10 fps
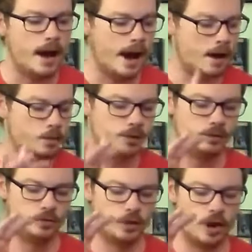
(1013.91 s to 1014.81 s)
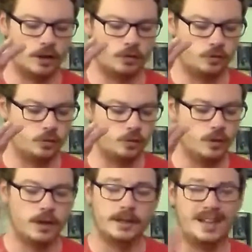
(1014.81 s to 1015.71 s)
I wouldn't talk to
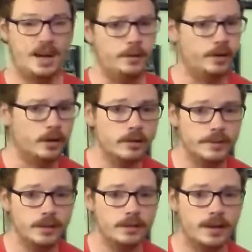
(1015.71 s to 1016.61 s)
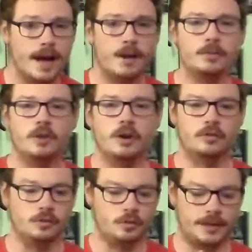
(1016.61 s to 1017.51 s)
Kyrie Irving. I would talk
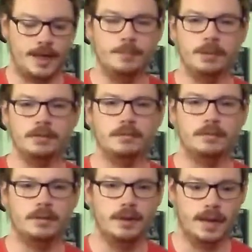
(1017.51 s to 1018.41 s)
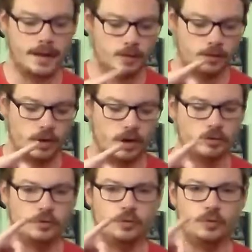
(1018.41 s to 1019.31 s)
to Kemba, and I would talk
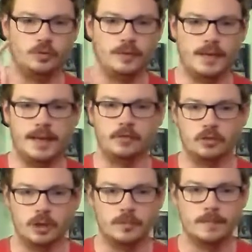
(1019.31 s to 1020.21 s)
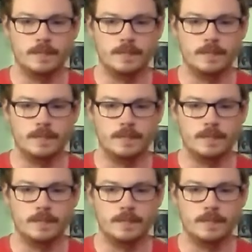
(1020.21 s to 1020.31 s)
to D'Angelo.